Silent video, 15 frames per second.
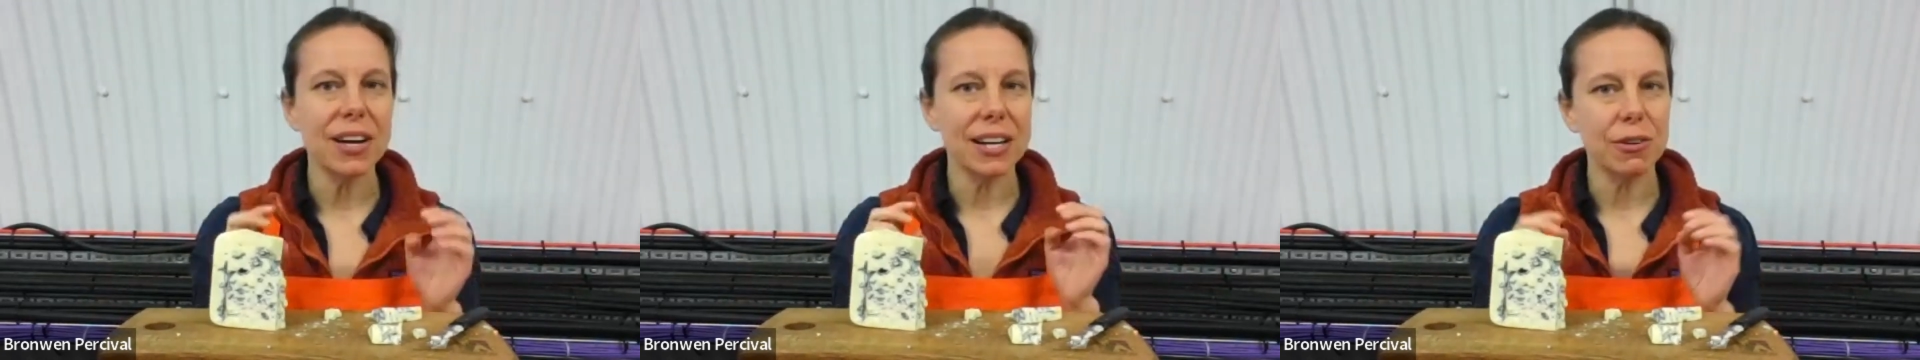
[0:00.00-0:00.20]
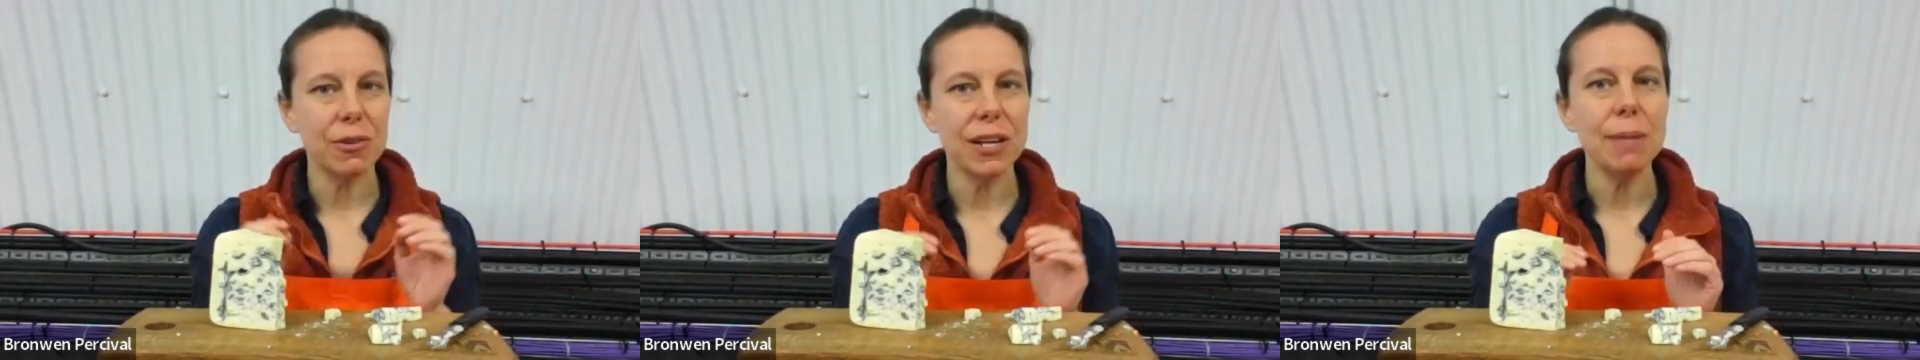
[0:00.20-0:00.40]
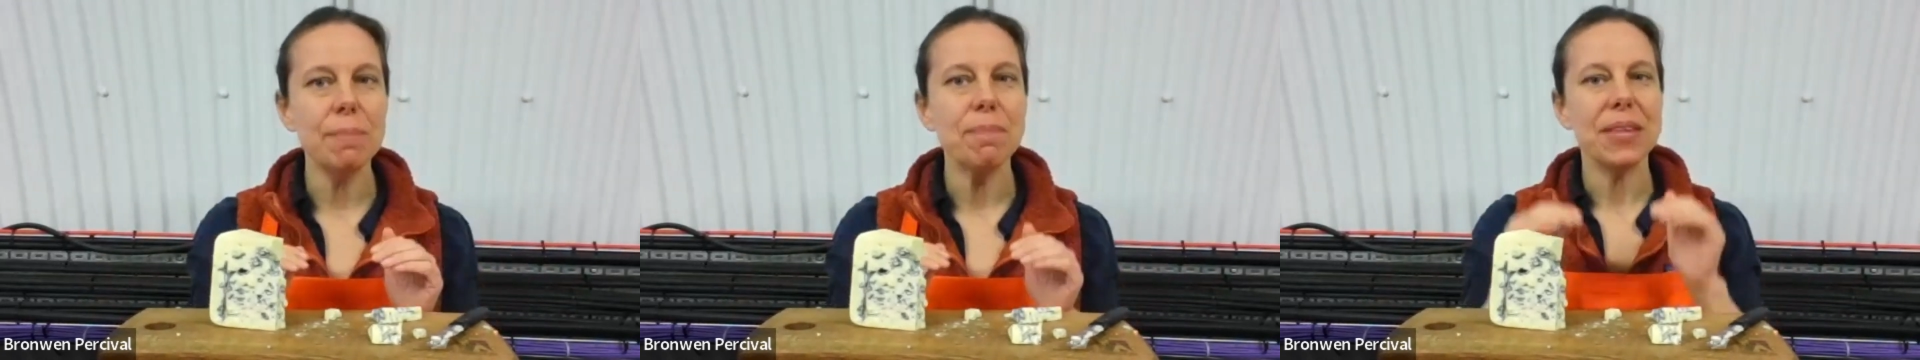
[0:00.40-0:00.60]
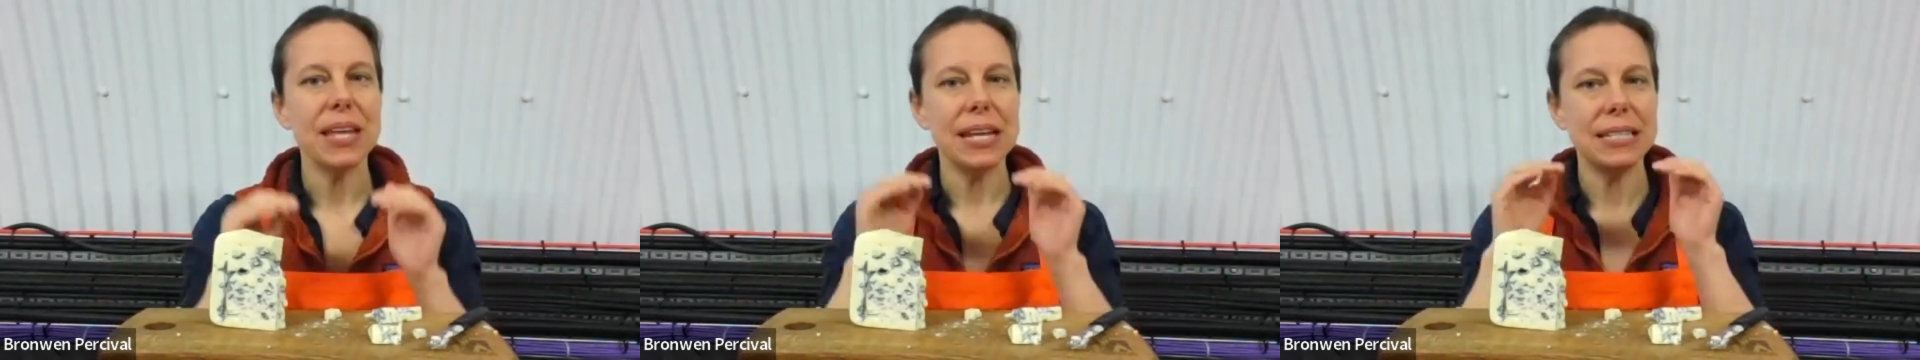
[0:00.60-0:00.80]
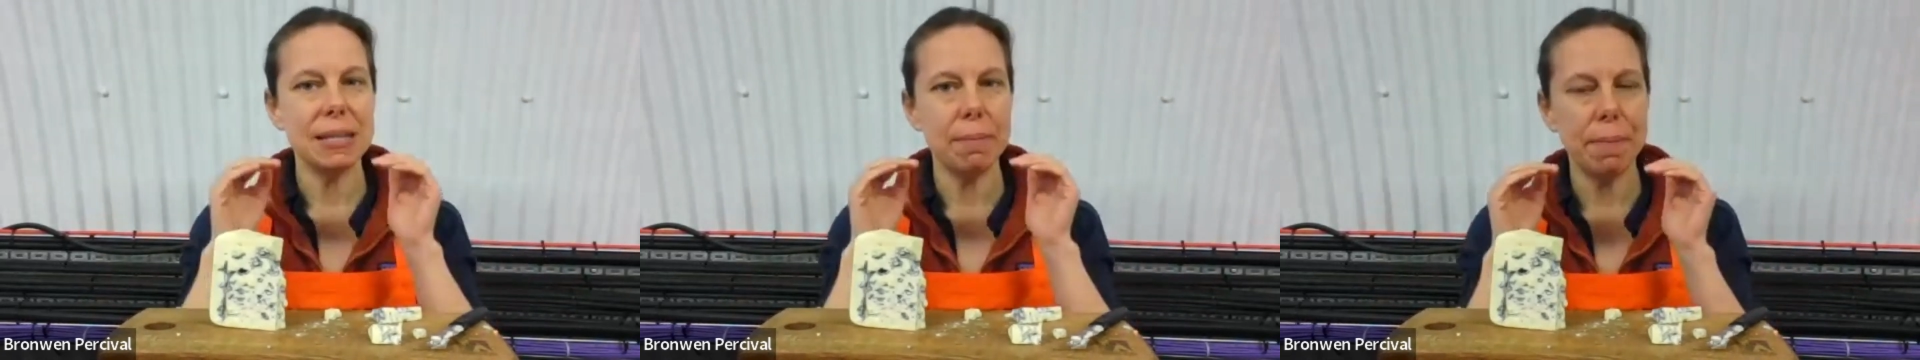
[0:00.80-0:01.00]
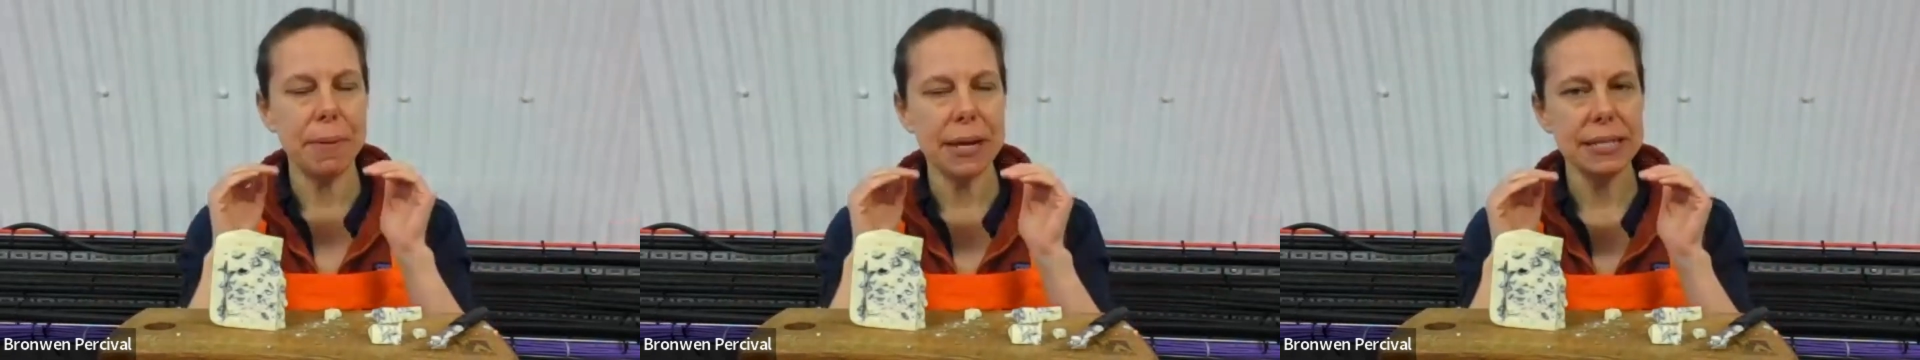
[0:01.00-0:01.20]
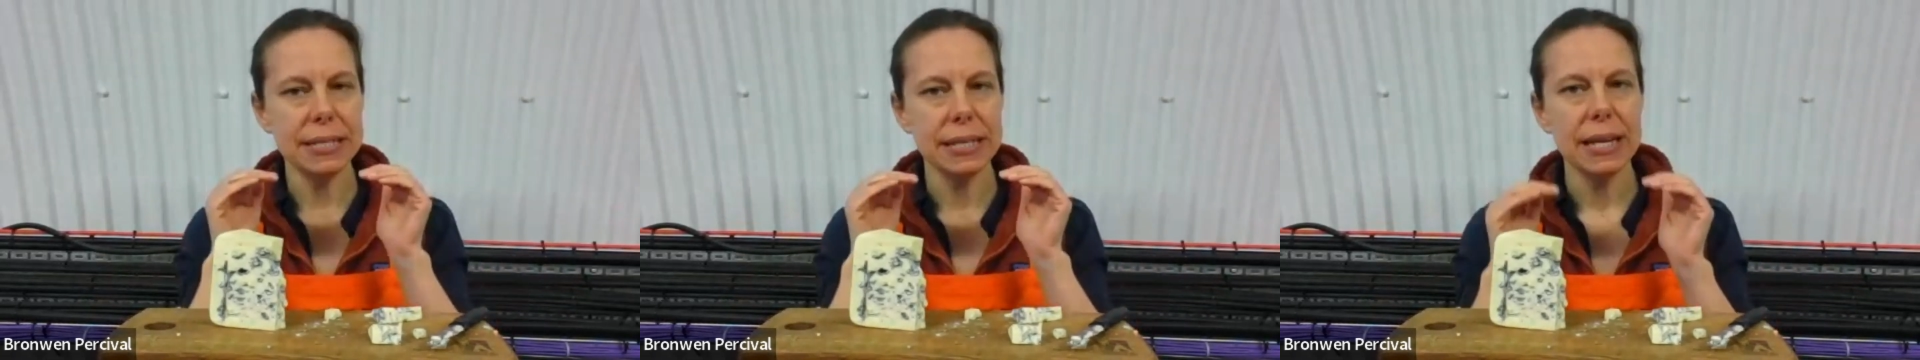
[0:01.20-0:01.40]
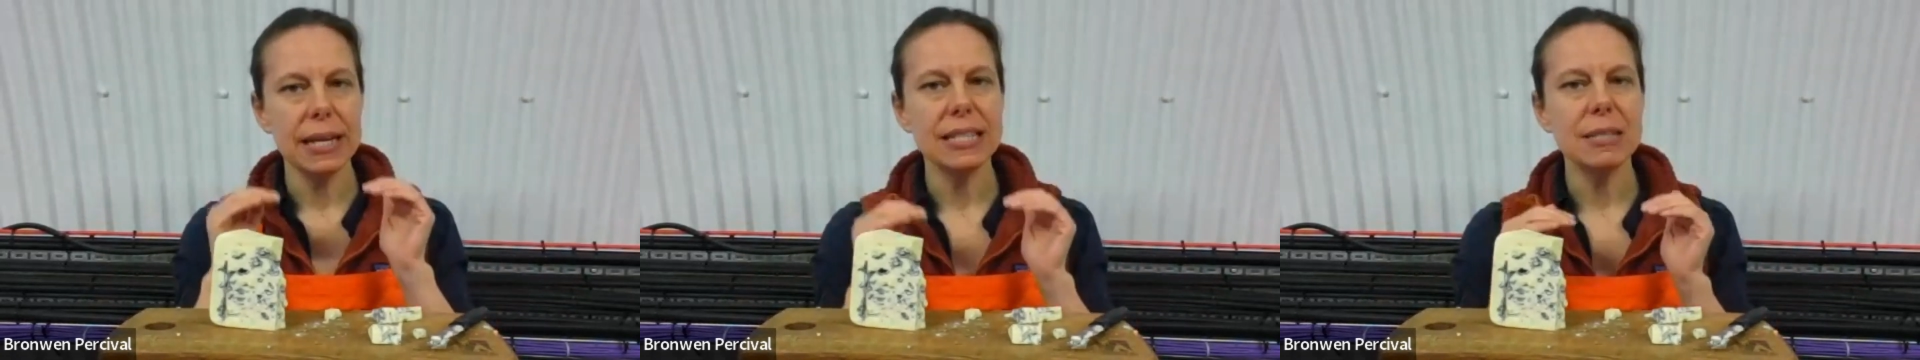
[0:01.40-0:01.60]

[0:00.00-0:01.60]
I agree. It's a bit